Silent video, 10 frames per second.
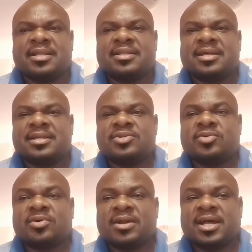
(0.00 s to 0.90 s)
they need to
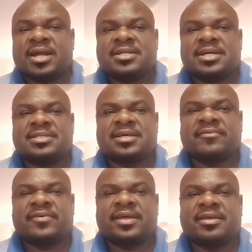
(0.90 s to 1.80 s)
conduct a
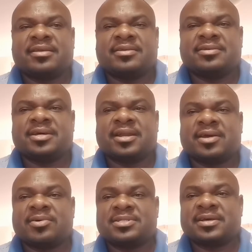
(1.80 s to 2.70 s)
survey, a
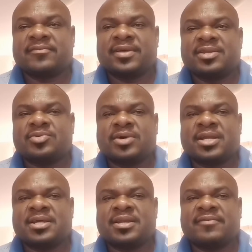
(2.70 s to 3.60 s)
record survey, to
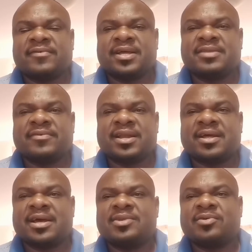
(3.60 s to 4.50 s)
identify different
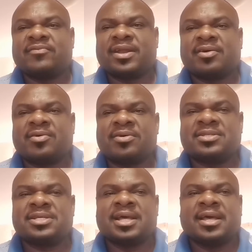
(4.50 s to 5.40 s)
kind of records